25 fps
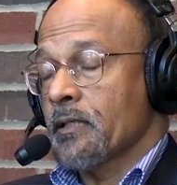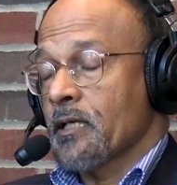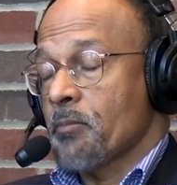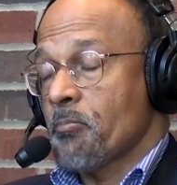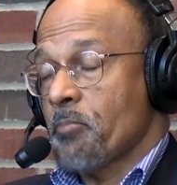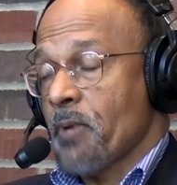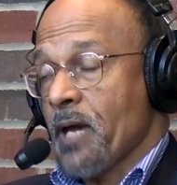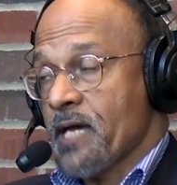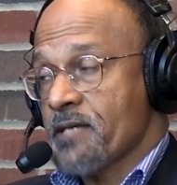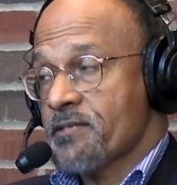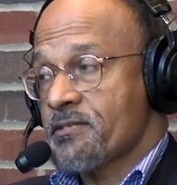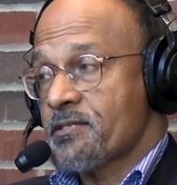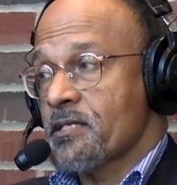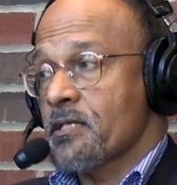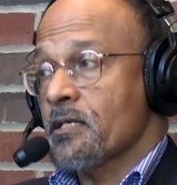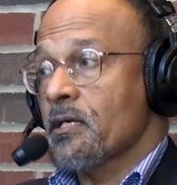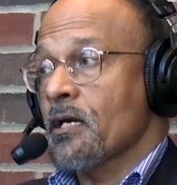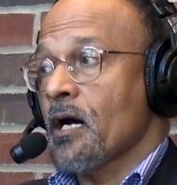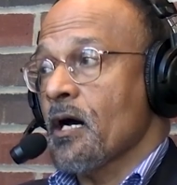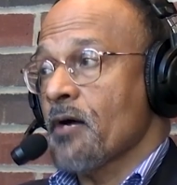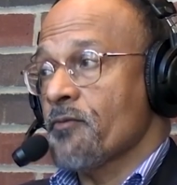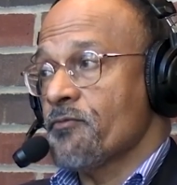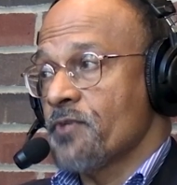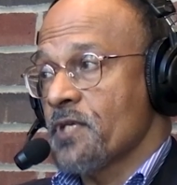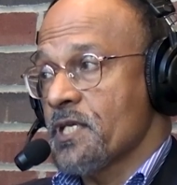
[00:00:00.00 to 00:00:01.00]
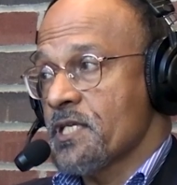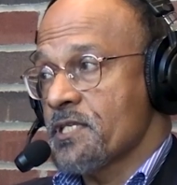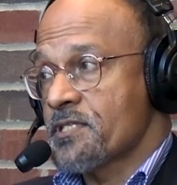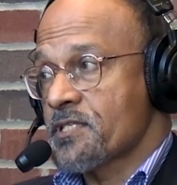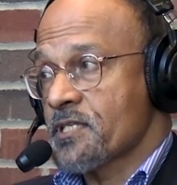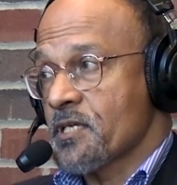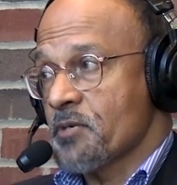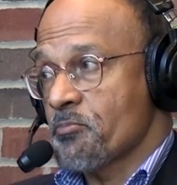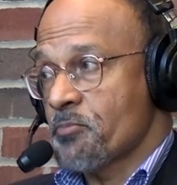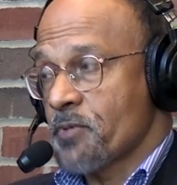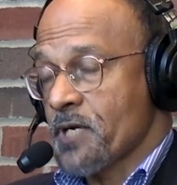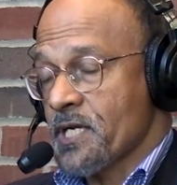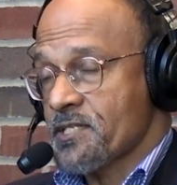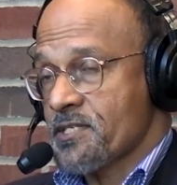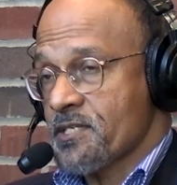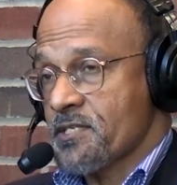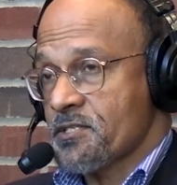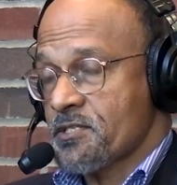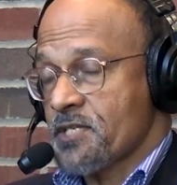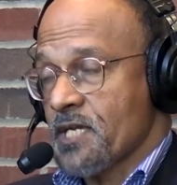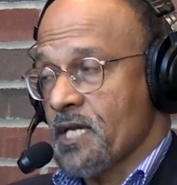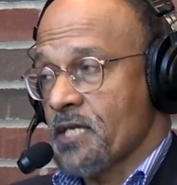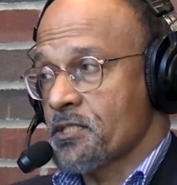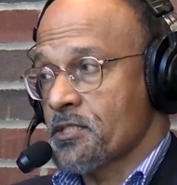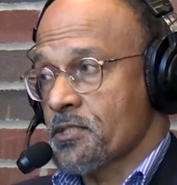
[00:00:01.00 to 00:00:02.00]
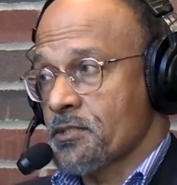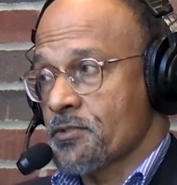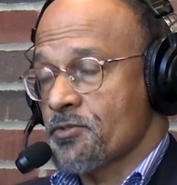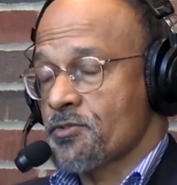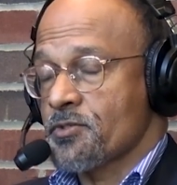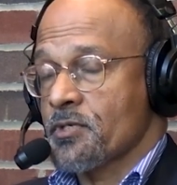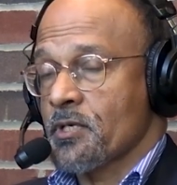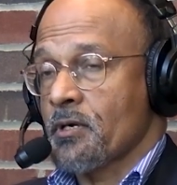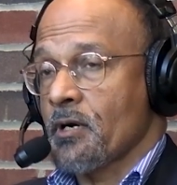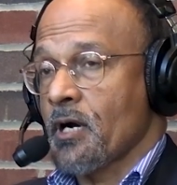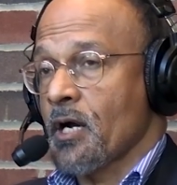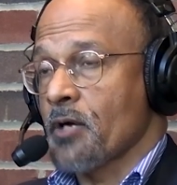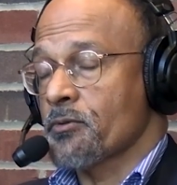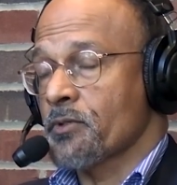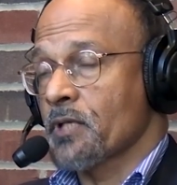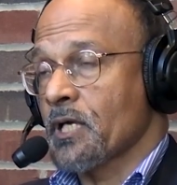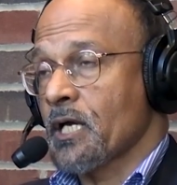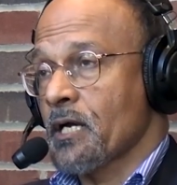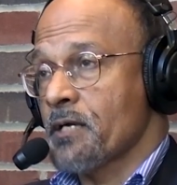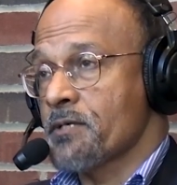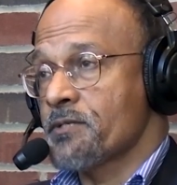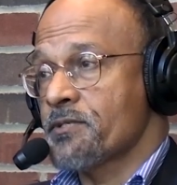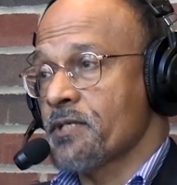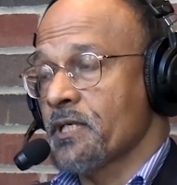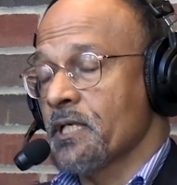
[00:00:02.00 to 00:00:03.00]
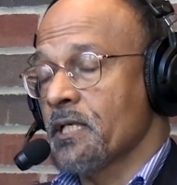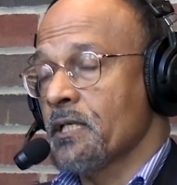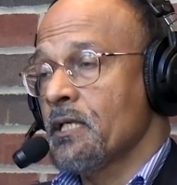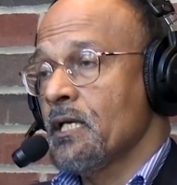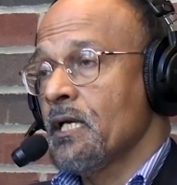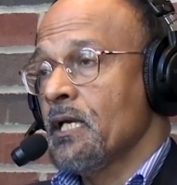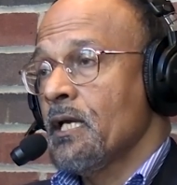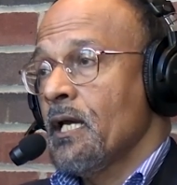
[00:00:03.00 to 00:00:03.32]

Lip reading: capacity of these compressor stations around the country.